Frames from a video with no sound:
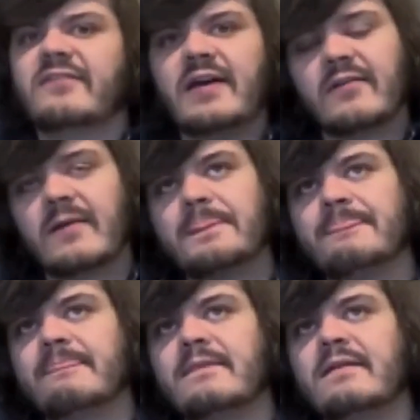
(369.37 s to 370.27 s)
of heaven.
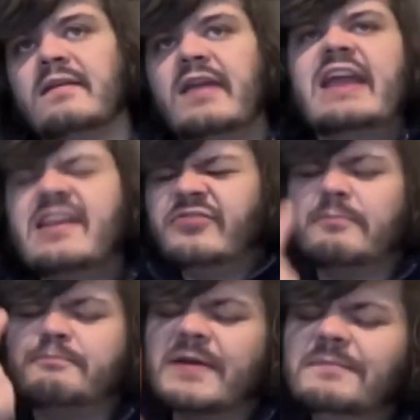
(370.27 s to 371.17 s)
And if
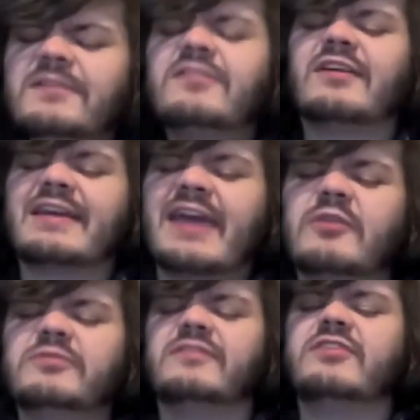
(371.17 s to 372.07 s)
the biblical
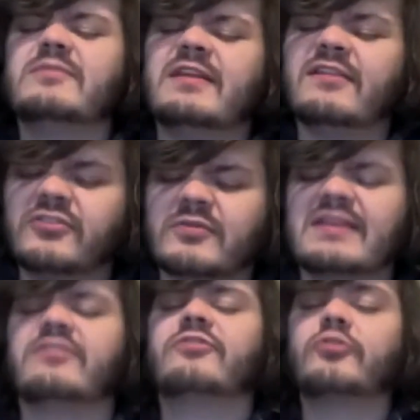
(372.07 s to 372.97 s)
account of human
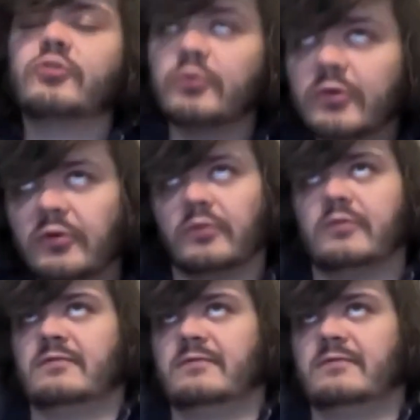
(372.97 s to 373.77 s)
history is true,